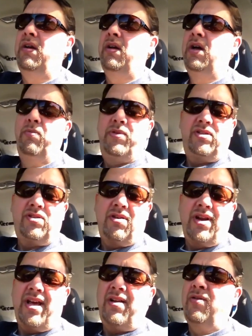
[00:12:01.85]
hope this
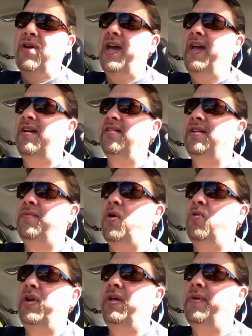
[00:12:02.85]
turned out okay, because I'm
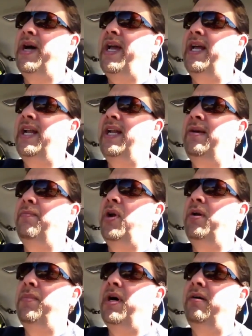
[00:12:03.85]
holding it in my hand. I didn't
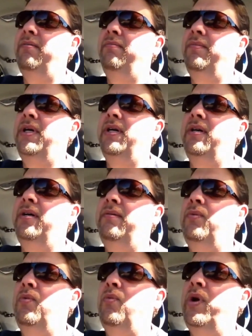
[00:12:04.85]
bring my
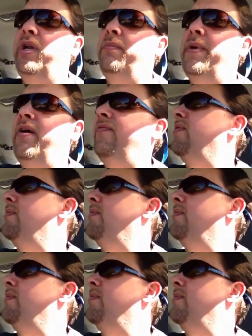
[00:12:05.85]
window mount